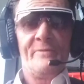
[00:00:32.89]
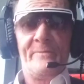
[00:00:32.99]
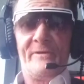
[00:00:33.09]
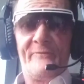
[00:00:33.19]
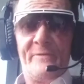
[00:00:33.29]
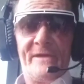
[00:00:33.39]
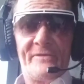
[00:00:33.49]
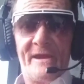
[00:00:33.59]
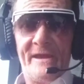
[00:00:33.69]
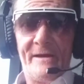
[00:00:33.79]
People have
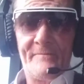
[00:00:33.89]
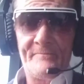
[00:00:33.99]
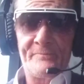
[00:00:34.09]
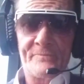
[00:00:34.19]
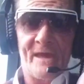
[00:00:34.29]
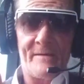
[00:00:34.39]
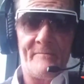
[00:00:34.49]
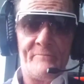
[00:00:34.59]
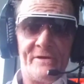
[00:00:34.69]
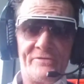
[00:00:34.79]
picked that out,
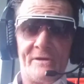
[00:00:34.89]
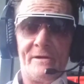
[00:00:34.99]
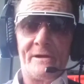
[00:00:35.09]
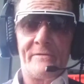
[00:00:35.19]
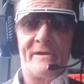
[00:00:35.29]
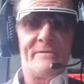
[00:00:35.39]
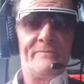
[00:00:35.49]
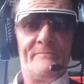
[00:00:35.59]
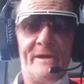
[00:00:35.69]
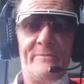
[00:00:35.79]
but I don't know.
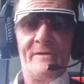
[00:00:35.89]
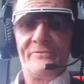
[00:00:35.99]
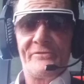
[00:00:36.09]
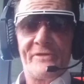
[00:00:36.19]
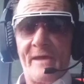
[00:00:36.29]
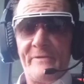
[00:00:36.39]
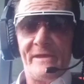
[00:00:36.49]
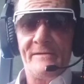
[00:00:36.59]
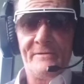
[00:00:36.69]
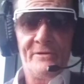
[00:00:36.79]
Maybe I'm just happy.
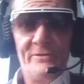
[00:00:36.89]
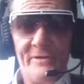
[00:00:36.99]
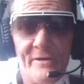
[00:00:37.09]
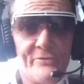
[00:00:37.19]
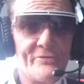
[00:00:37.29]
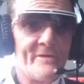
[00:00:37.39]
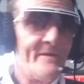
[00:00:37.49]
Who knows?